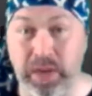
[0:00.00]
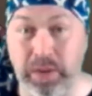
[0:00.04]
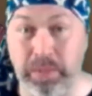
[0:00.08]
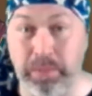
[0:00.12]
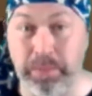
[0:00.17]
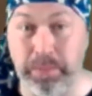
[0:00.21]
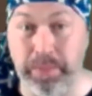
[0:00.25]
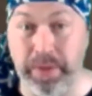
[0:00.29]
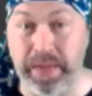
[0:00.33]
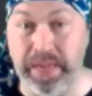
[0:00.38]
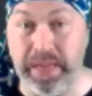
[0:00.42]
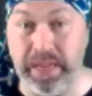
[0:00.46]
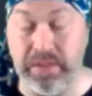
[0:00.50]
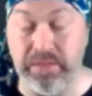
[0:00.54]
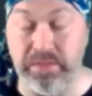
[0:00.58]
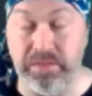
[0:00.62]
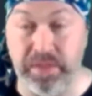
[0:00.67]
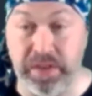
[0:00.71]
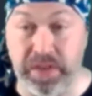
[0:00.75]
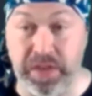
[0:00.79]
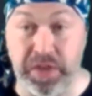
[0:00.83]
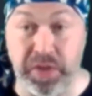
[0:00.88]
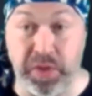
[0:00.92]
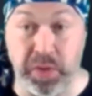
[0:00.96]
making
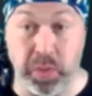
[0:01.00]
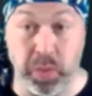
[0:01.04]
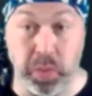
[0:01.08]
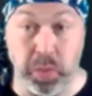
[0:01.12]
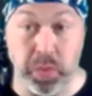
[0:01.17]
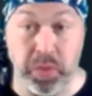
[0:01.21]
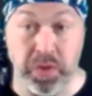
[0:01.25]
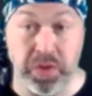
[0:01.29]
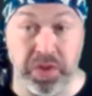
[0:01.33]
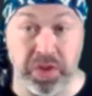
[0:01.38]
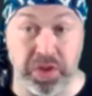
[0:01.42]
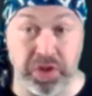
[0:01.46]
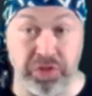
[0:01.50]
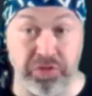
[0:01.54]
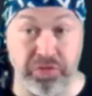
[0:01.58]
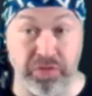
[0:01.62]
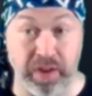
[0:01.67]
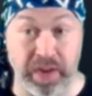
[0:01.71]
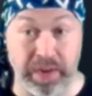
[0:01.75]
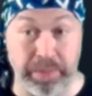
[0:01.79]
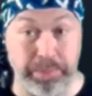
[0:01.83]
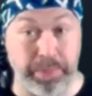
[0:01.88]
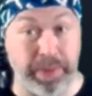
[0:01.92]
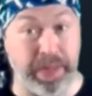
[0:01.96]
videos to
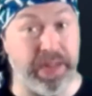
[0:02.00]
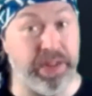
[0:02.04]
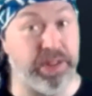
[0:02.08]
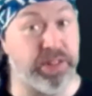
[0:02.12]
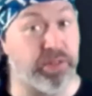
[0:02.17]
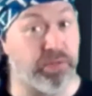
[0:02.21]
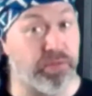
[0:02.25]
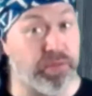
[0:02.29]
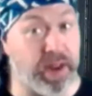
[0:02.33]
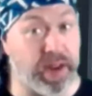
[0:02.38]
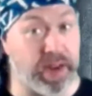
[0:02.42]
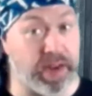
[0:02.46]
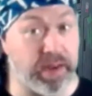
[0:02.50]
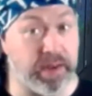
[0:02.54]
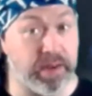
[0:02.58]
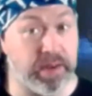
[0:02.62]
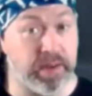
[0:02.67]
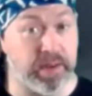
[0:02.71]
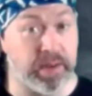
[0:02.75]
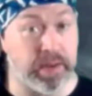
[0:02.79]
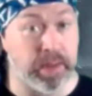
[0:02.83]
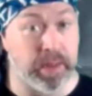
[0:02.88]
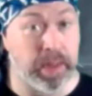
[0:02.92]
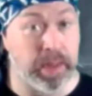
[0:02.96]
try and pay the rent